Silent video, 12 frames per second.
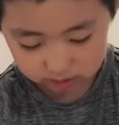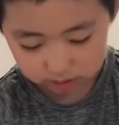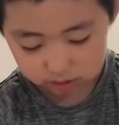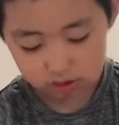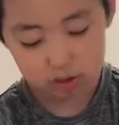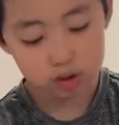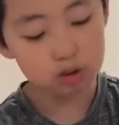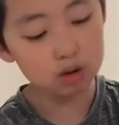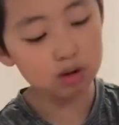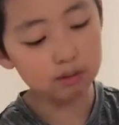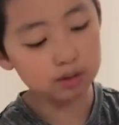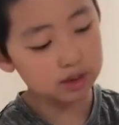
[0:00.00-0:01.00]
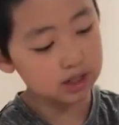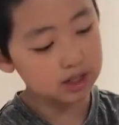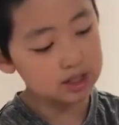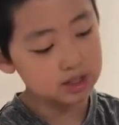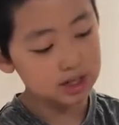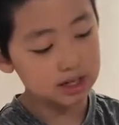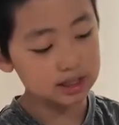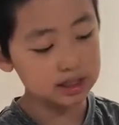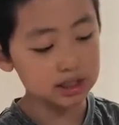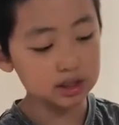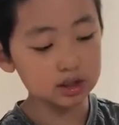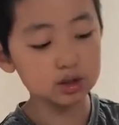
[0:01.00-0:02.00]
two of these and
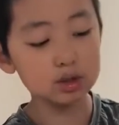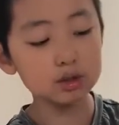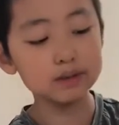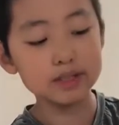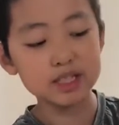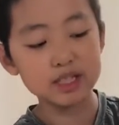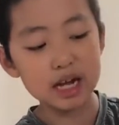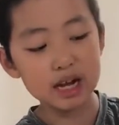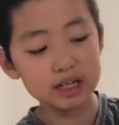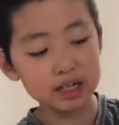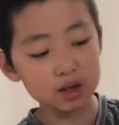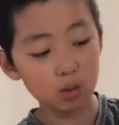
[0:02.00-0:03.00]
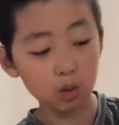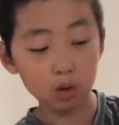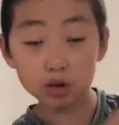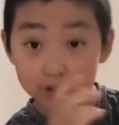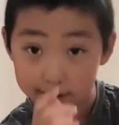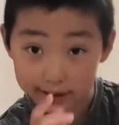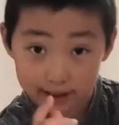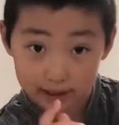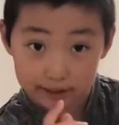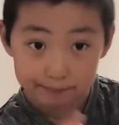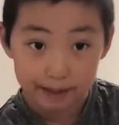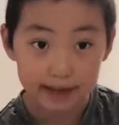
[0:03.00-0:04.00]
then two of these down here, or you can't
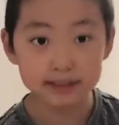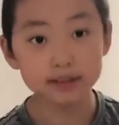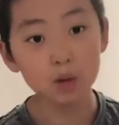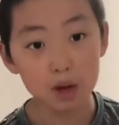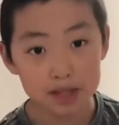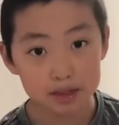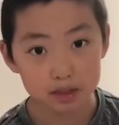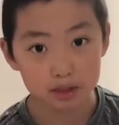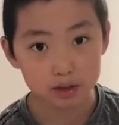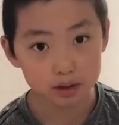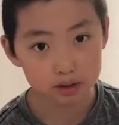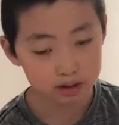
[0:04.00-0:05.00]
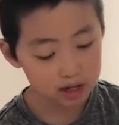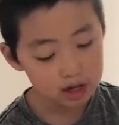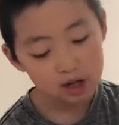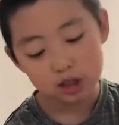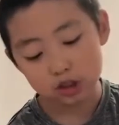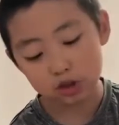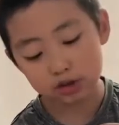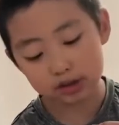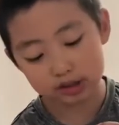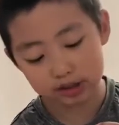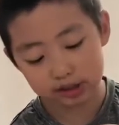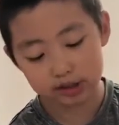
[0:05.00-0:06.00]
match the wings. So you
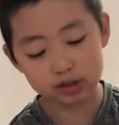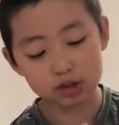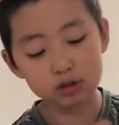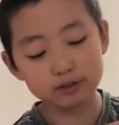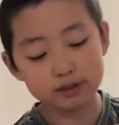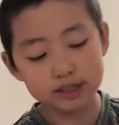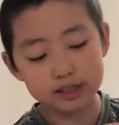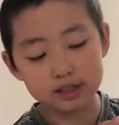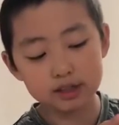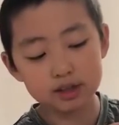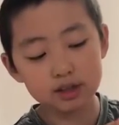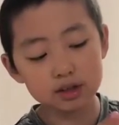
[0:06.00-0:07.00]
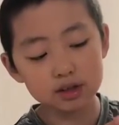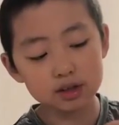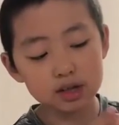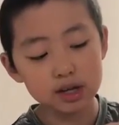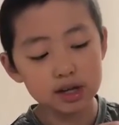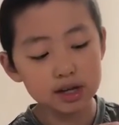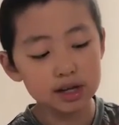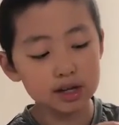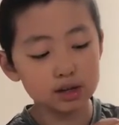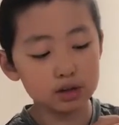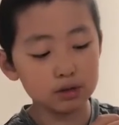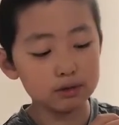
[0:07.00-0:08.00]
need two of these things and two
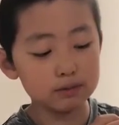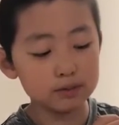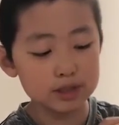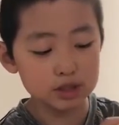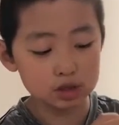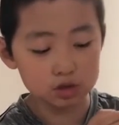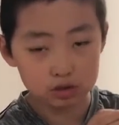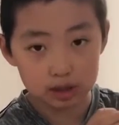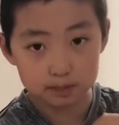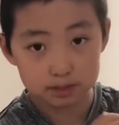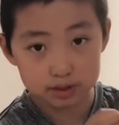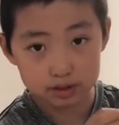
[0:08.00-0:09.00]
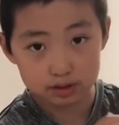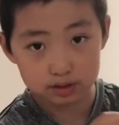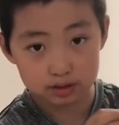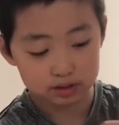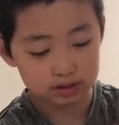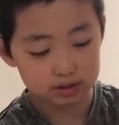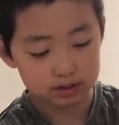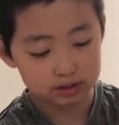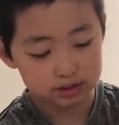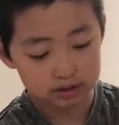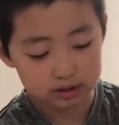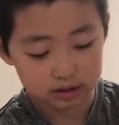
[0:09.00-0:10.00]
of these stripes.
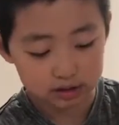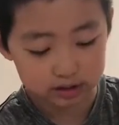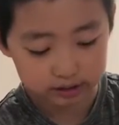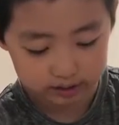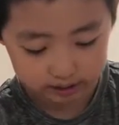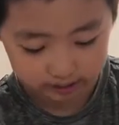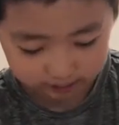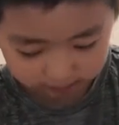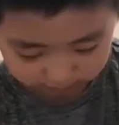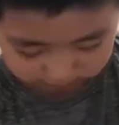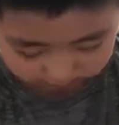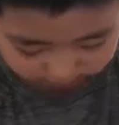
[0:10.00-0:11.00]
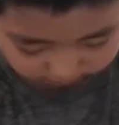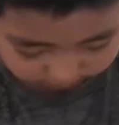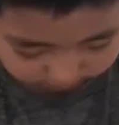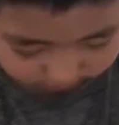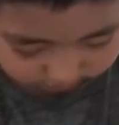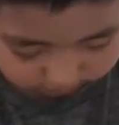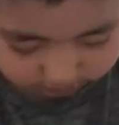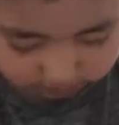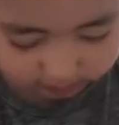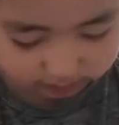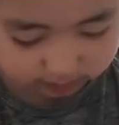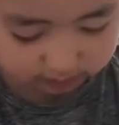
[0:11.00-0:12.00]
It looks like this.
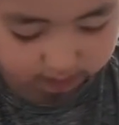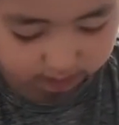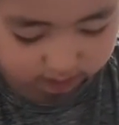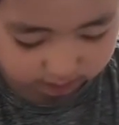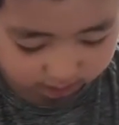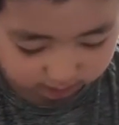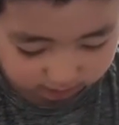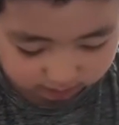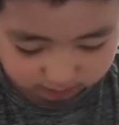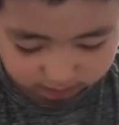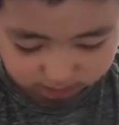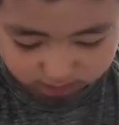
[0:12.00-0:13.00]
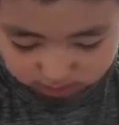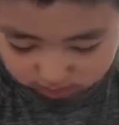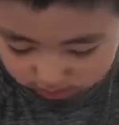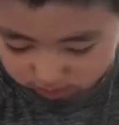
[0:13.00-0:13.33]
The